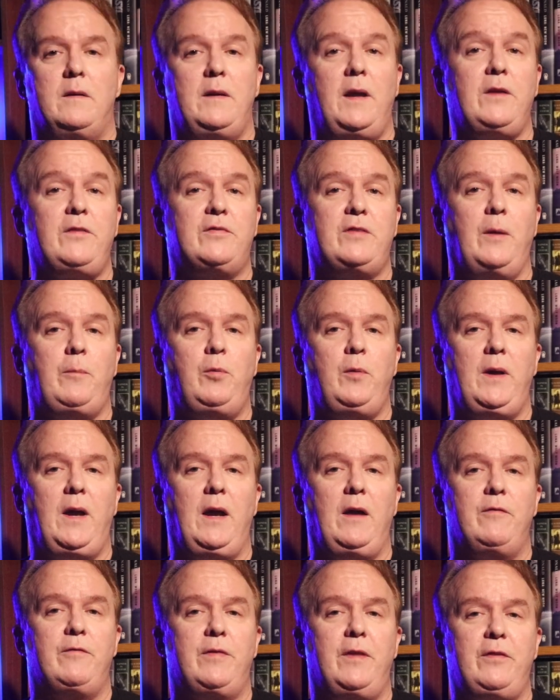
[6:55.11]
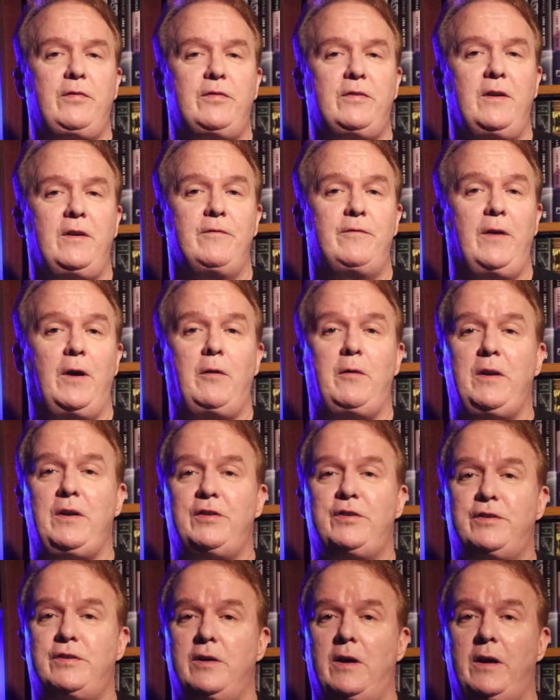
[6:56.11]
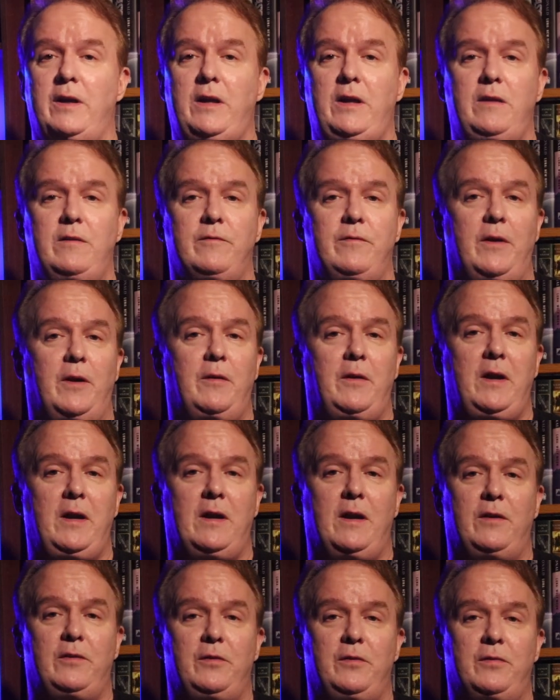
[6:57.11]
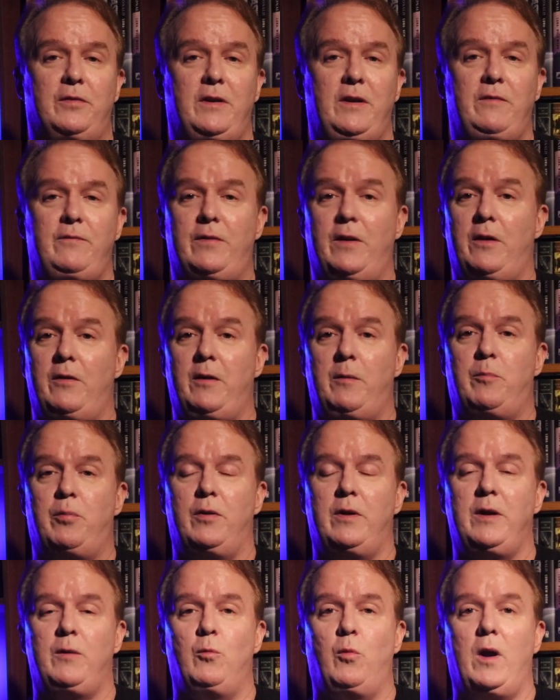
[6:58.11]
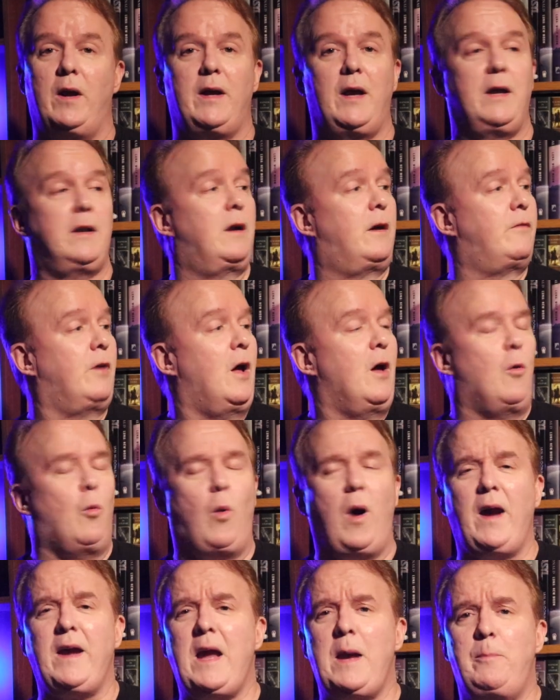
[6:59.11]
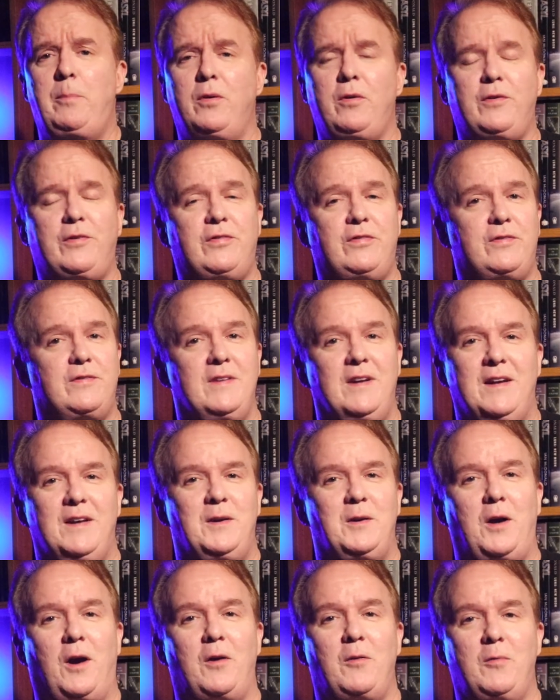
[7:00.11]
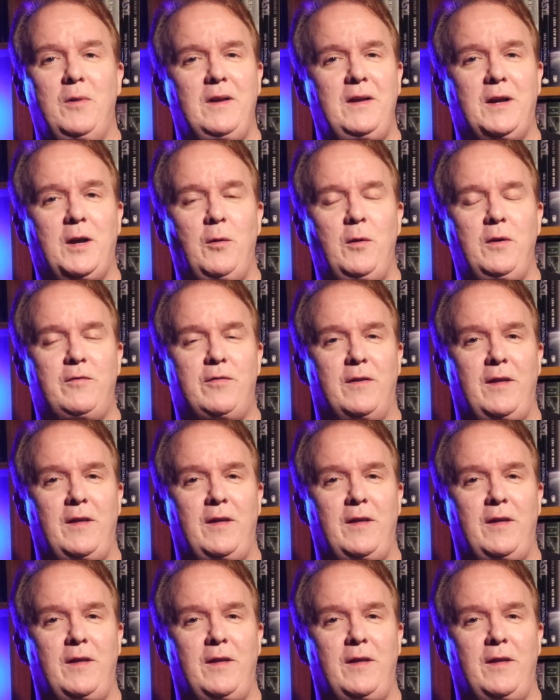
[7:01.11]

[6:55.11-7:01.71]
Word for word: Next up, we have this uh, very shiny and very, as you see, very pretty Y A novel. Y A books are really going